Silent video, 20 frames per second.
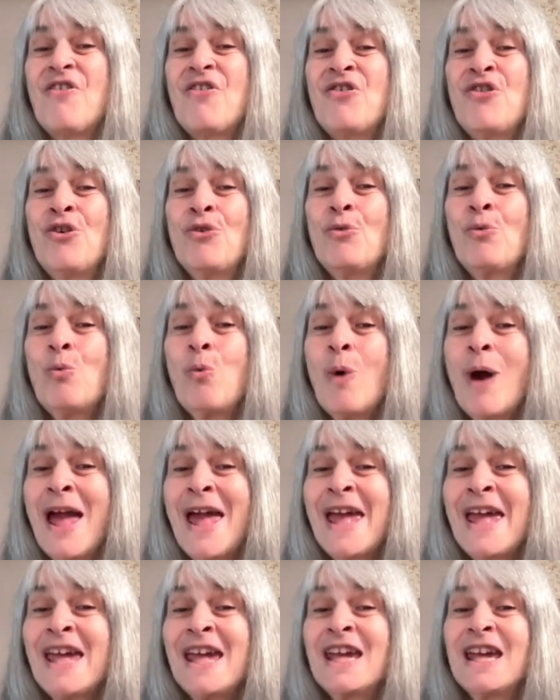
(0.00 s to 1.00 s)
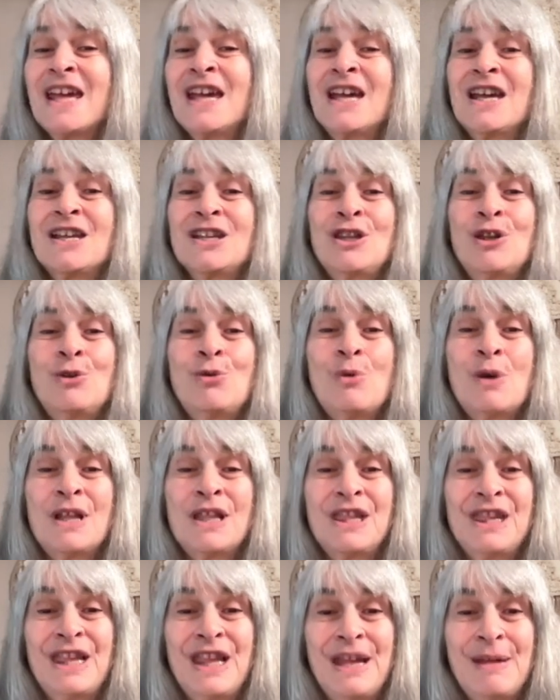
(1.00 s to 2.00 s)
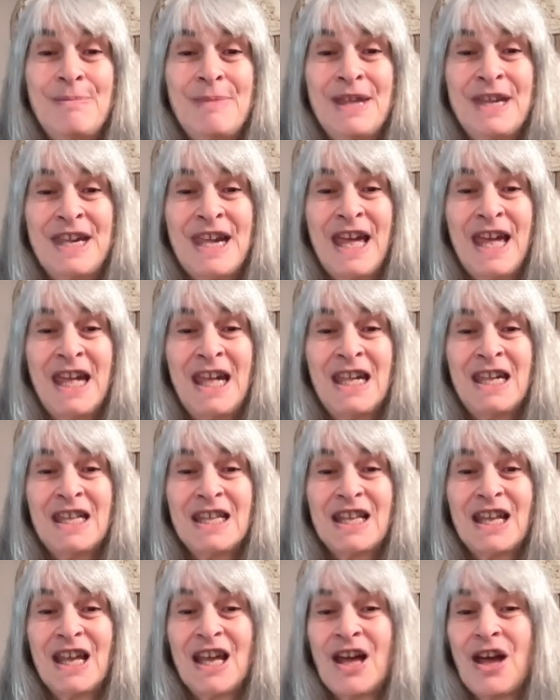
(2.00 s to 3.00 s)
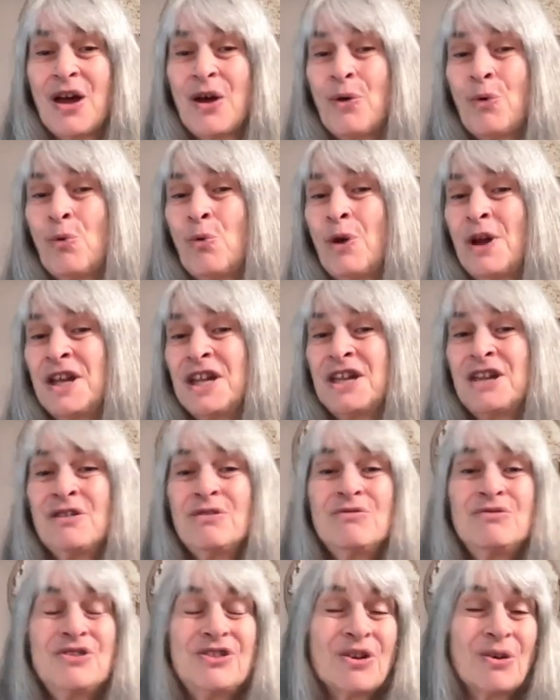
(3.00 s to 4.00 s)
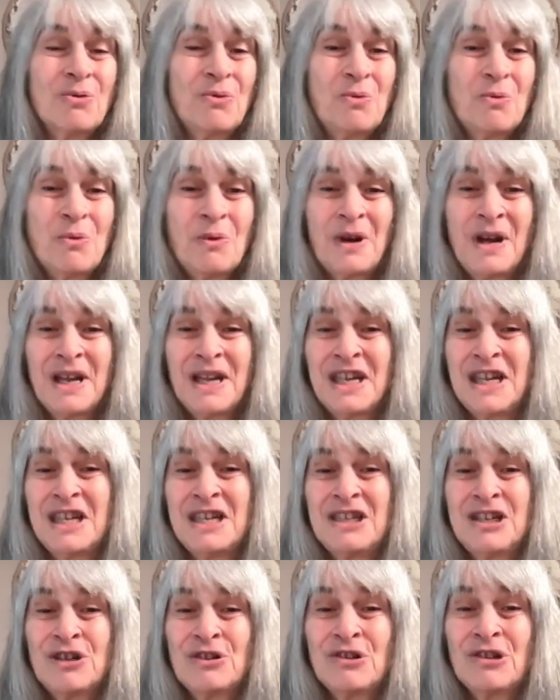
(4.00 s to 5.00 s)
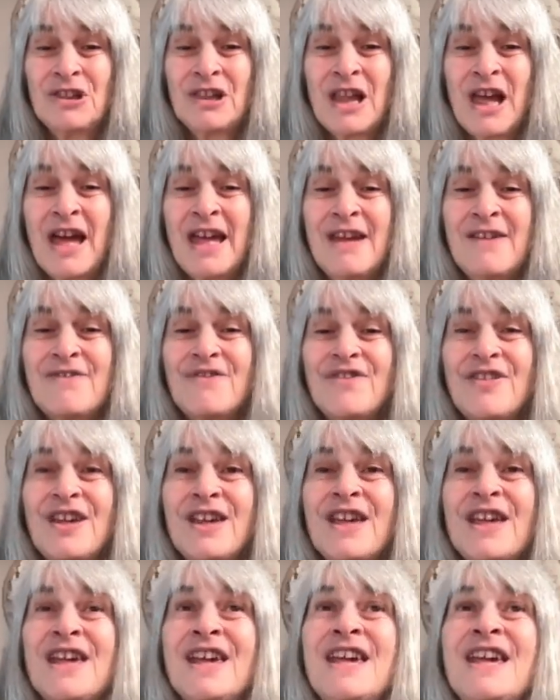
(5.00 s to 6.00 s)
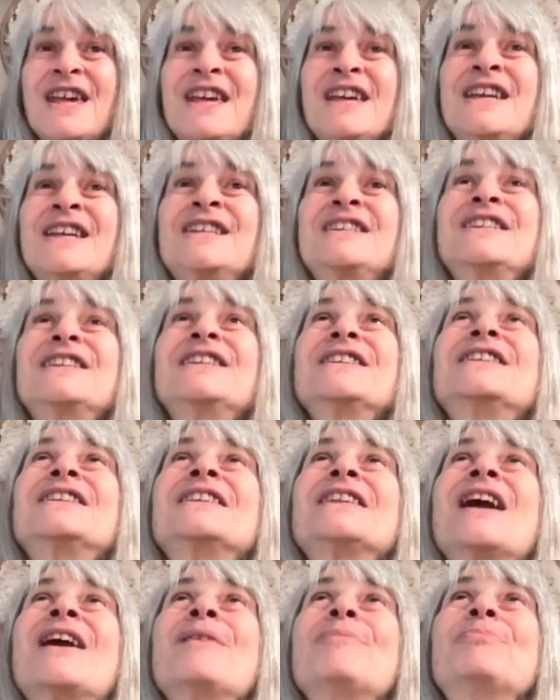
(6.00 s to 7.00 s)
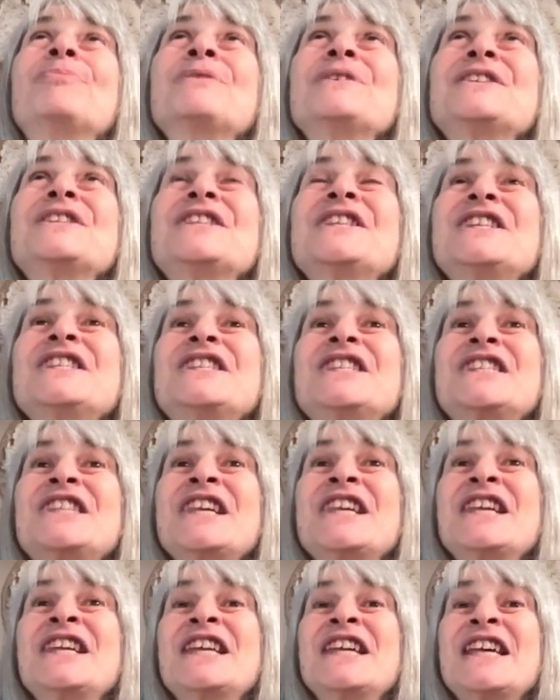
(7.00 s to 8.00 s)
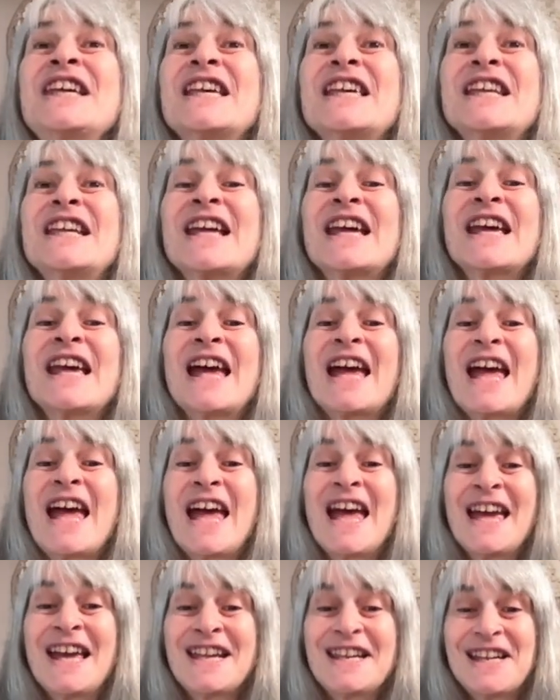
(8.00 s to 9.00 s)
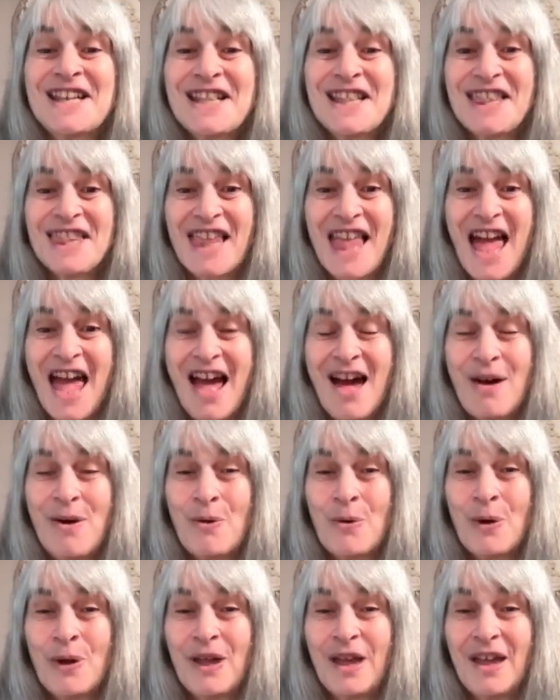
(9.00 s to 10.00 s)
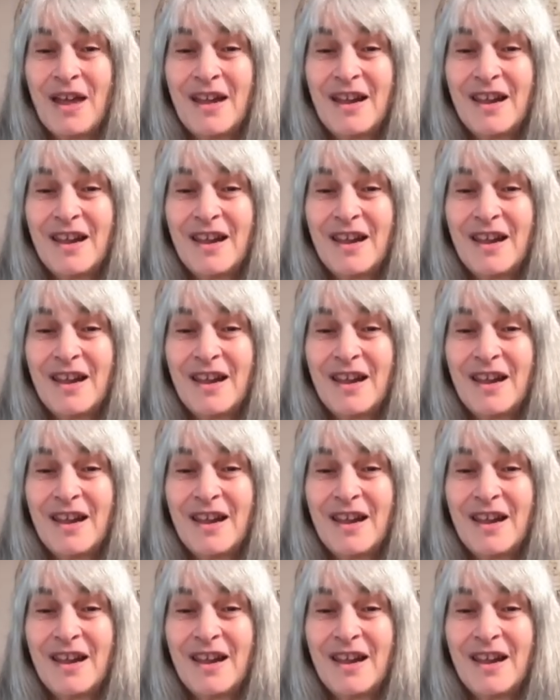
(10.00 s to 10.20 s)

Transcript: The way to eliminate what you don't want in your life is to stop resisting it and allow it